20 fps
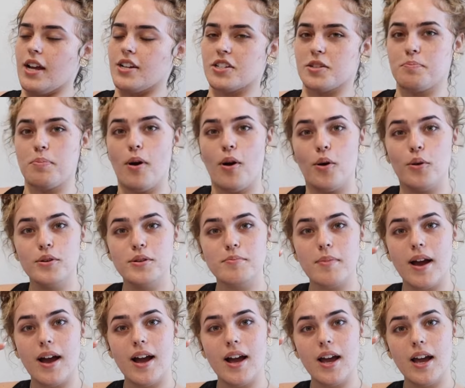I just poked
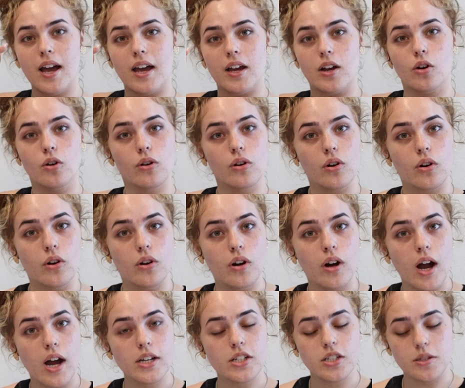my eye.
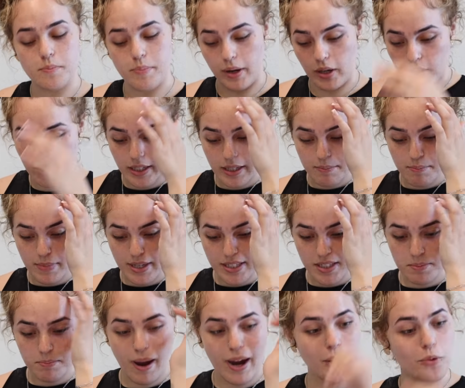Girl, I just barely
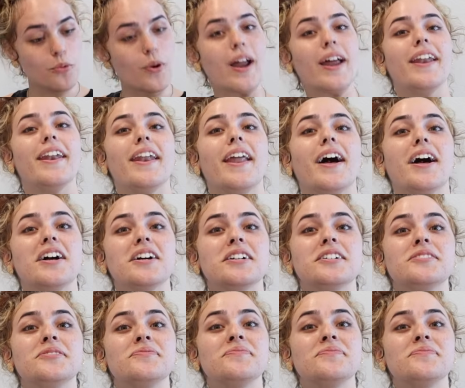missed my retina.